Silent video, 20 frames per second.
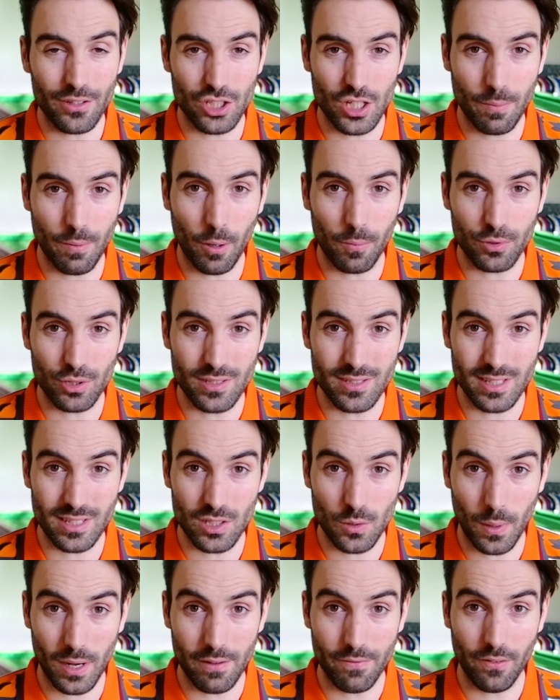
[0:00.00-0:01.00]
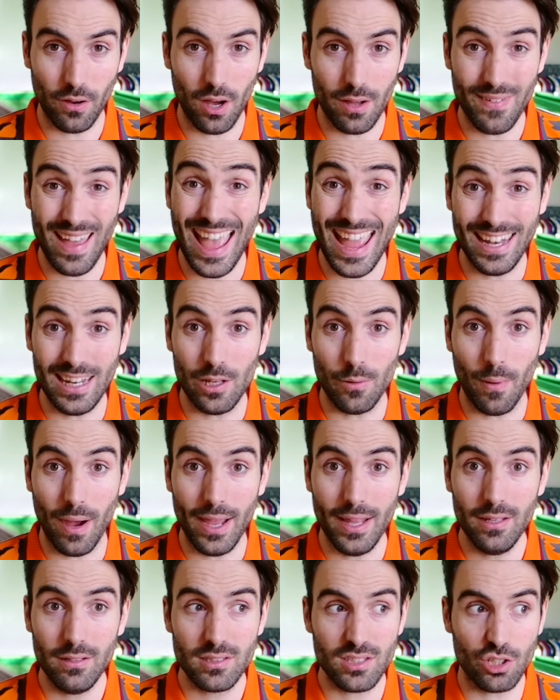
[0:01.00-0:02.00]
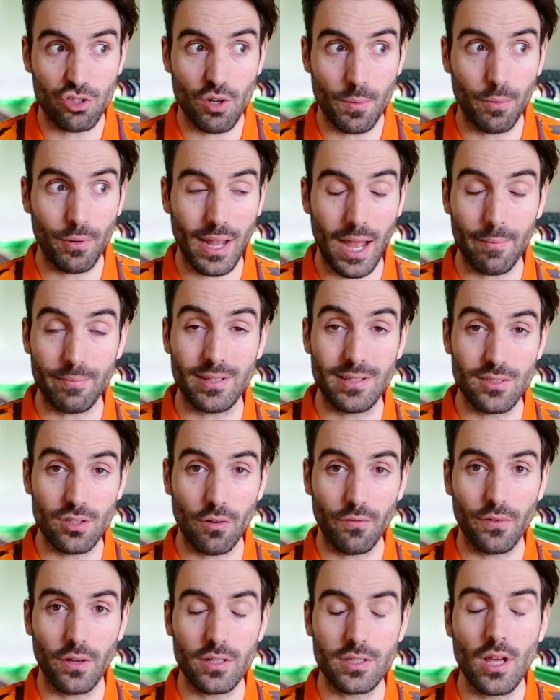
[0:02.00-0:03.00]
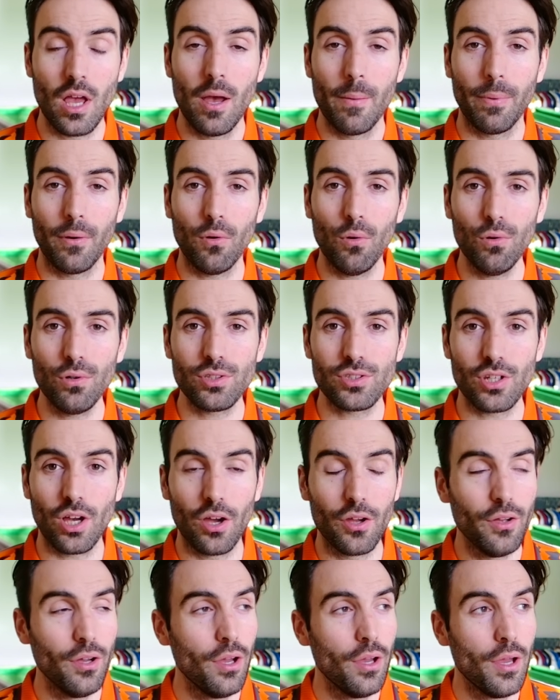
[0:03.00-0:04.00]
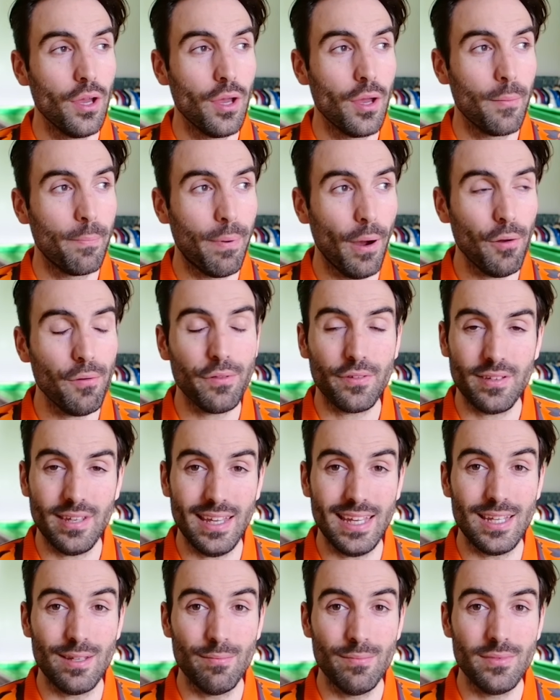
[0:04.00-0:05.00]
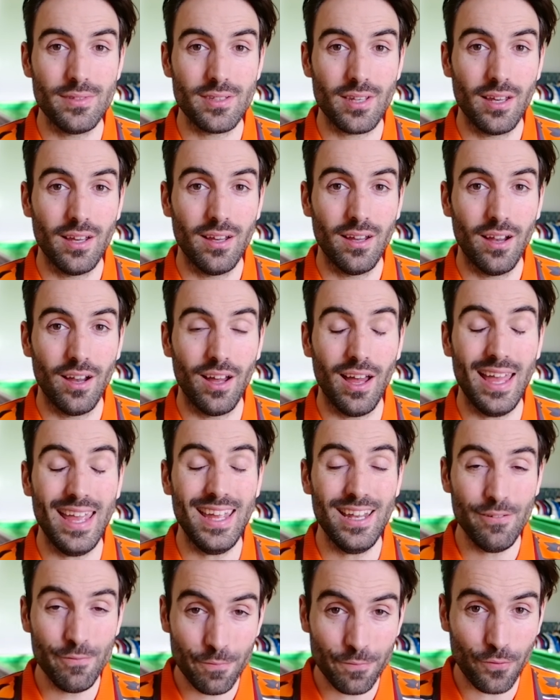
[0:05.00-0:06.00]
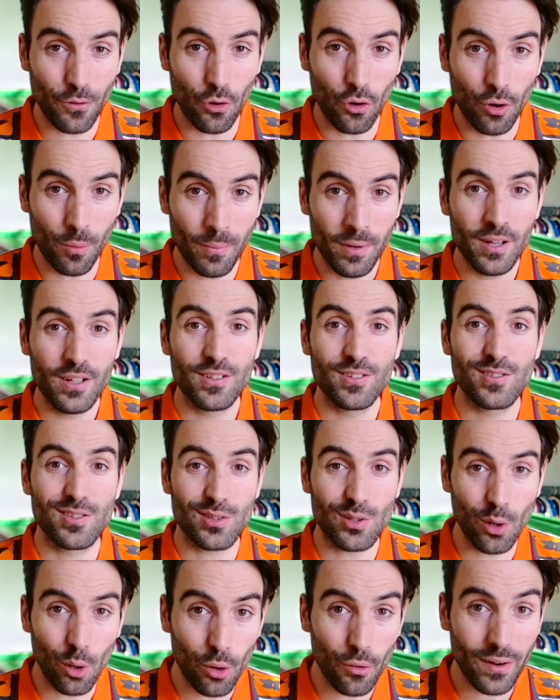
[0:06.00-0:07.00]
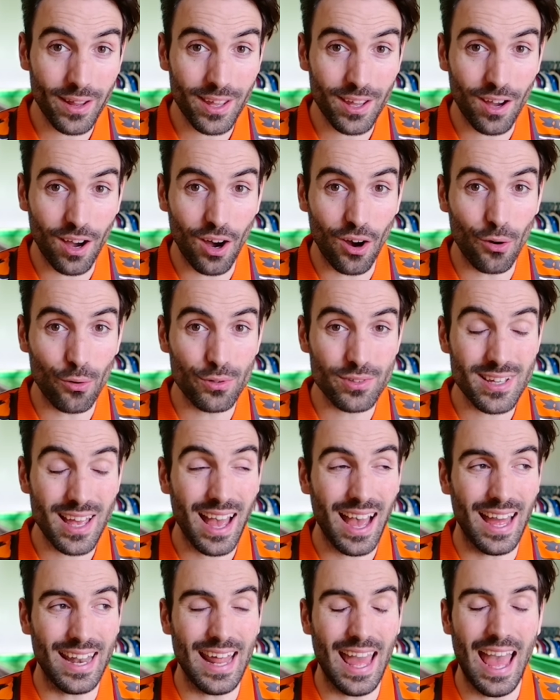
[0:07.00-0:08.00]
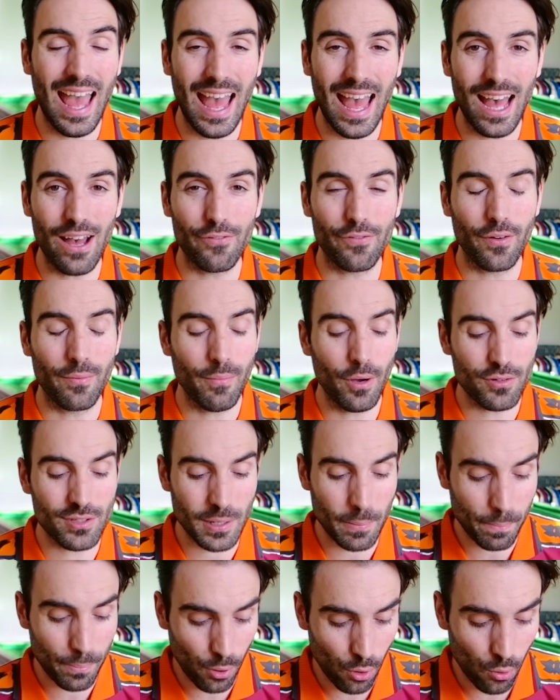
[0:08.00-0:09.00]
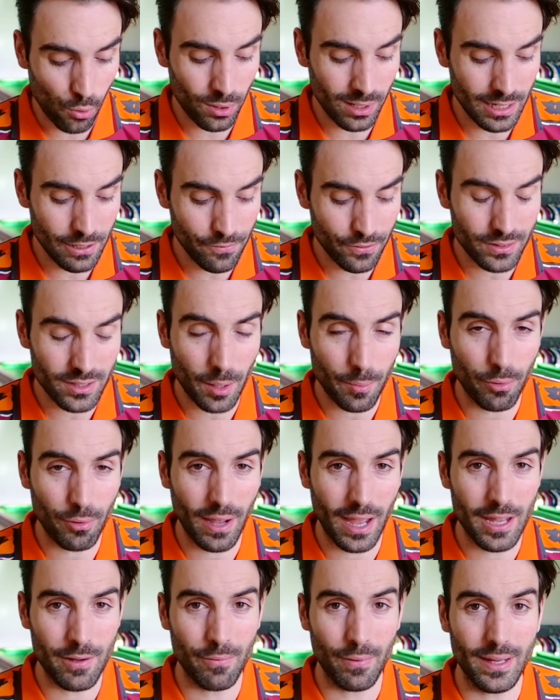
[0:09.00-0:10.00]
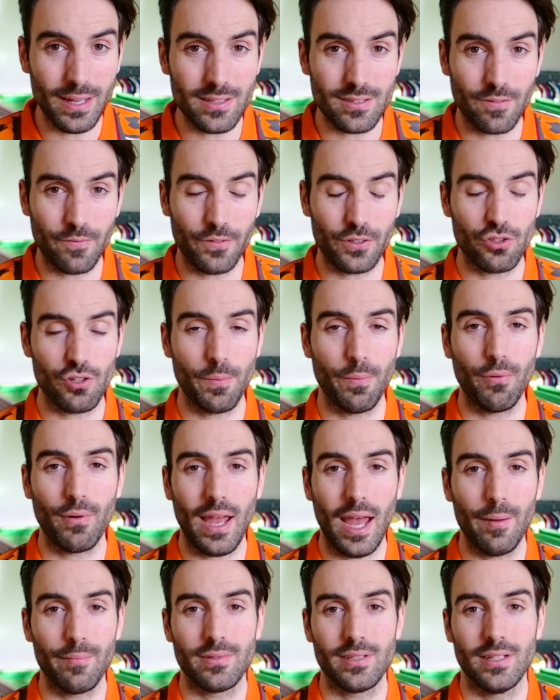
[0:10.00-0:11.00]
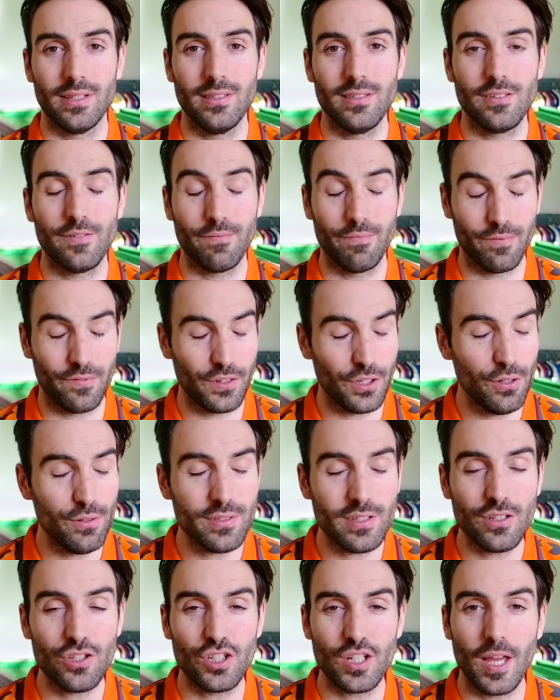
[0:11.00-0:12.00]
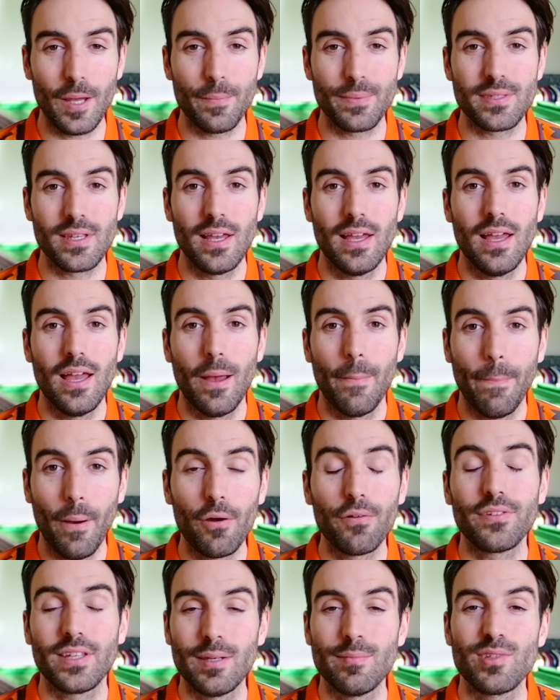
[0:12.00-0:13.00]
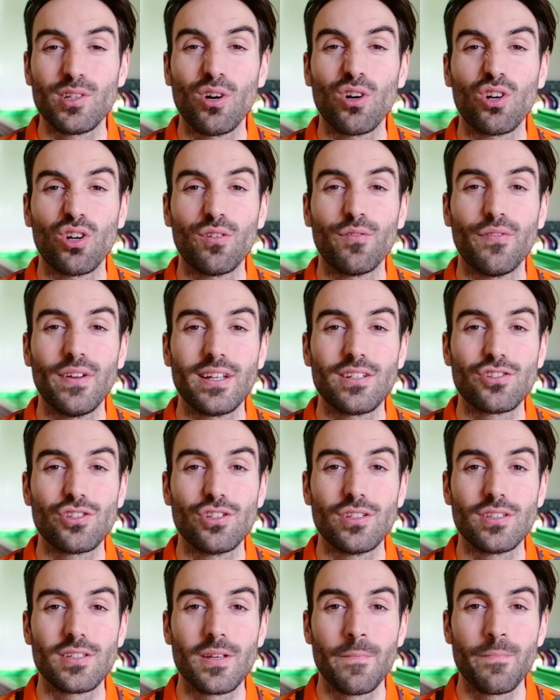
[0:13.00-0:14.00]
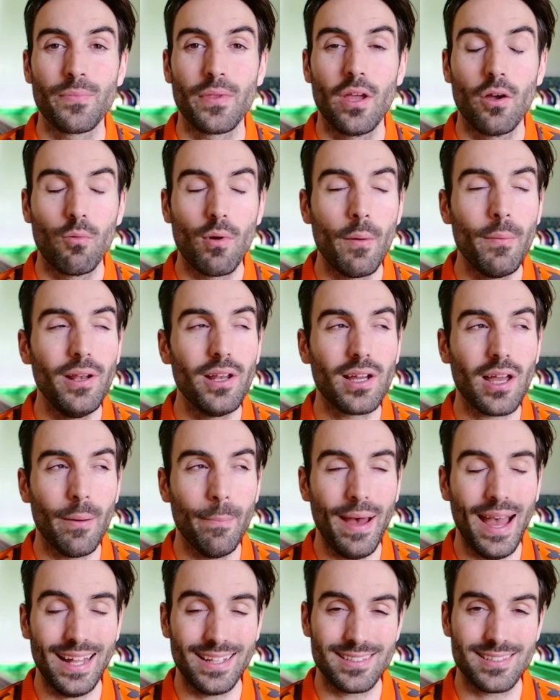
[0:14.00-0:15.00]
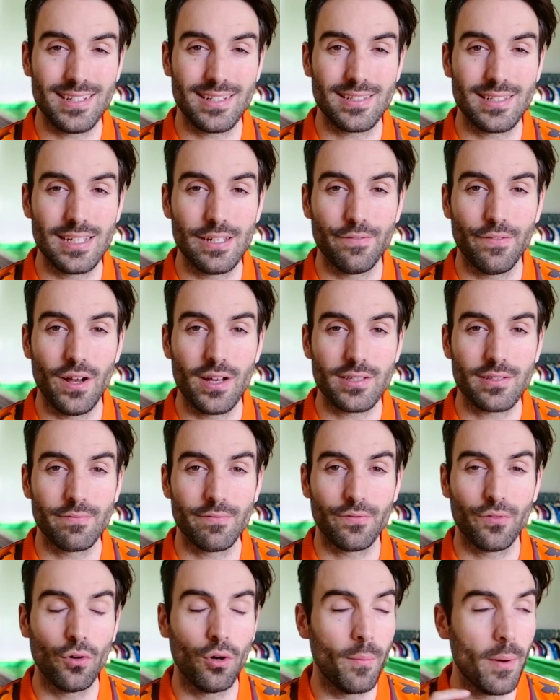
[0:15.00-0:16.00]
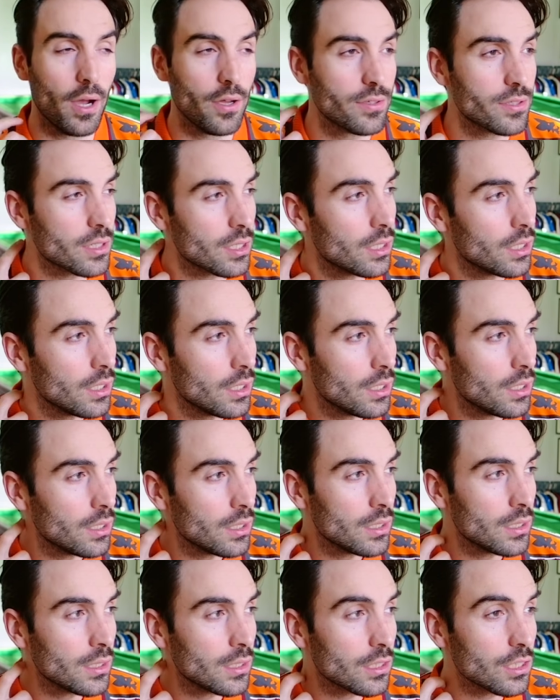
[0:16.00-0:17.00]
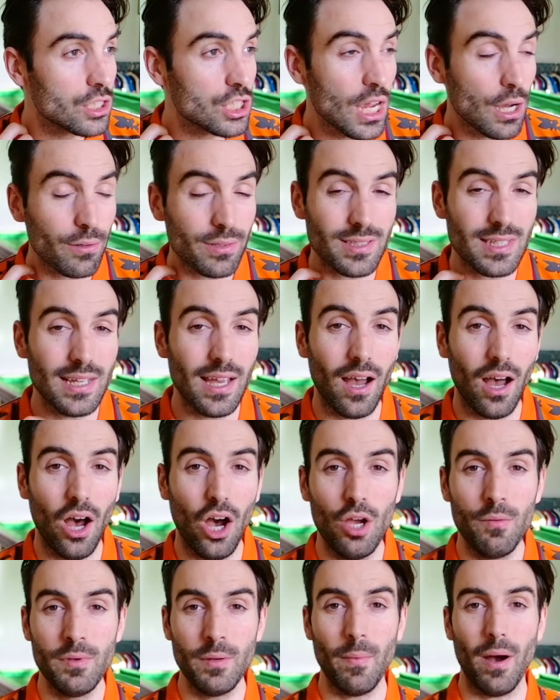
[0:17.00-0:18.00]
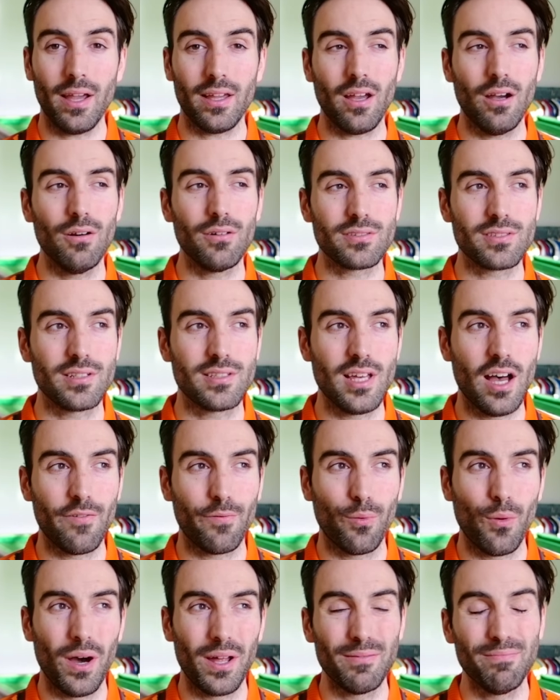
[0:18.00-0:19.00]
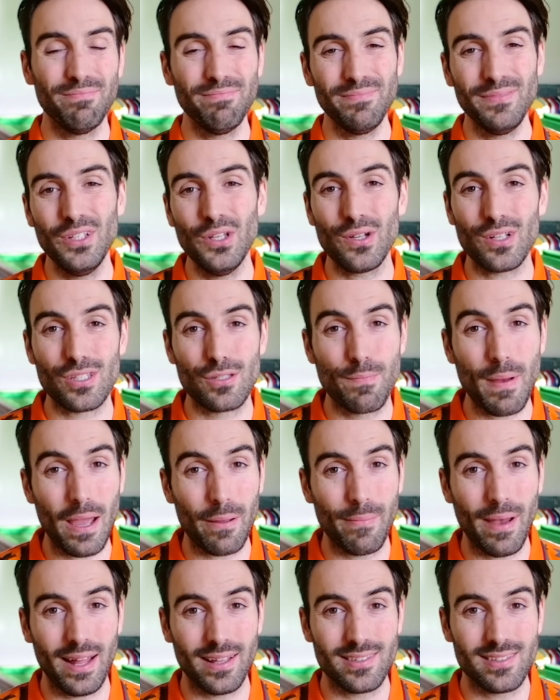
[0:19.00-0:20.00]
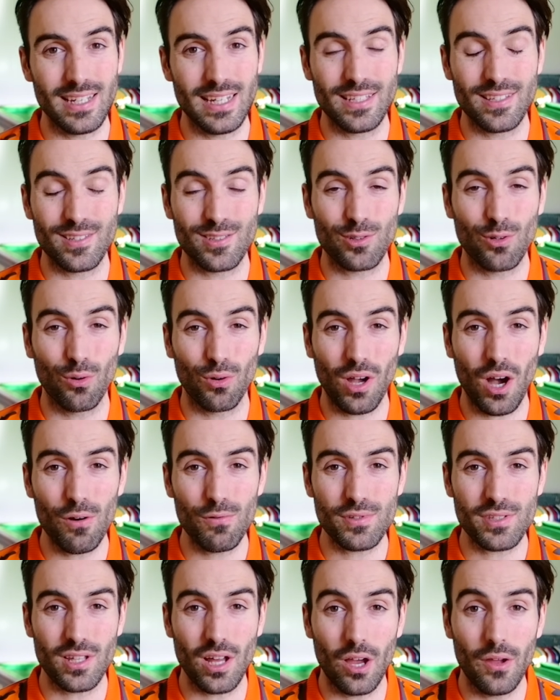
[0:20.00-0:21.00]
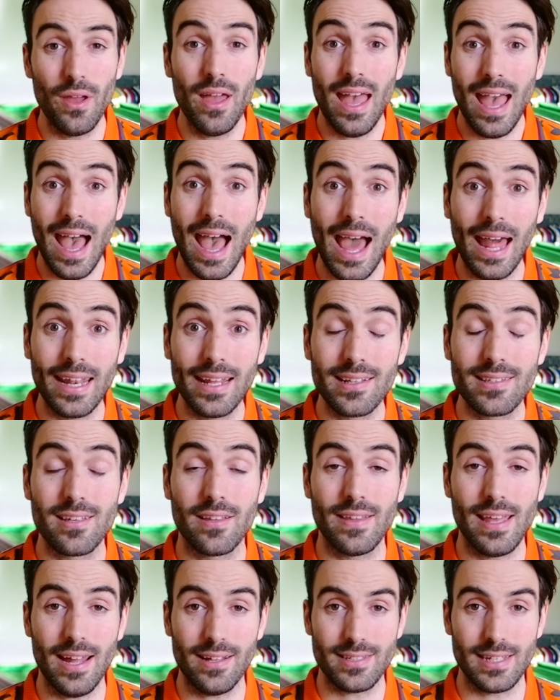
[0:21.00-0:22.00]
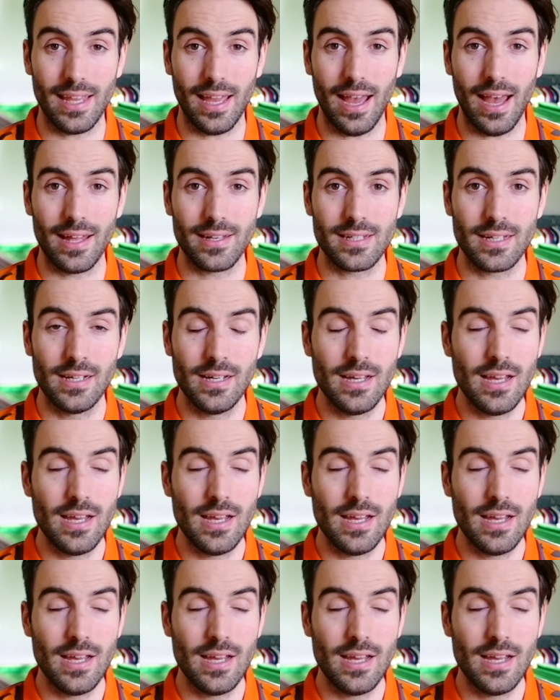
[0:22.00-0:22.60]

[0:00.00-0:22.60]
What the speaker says: chip options in 25 anyway, so triple captain's obvious, but also both teams are in form, scoring goals, and have, most importantly for double game weeks and for triple captains, for using chips, both teams have got good fixtures. When we look at Man City, first and foremost, Chelsea at home, you might go, oh, it's a tough one. You expect Man City to score goals though, and it's at the Etihad.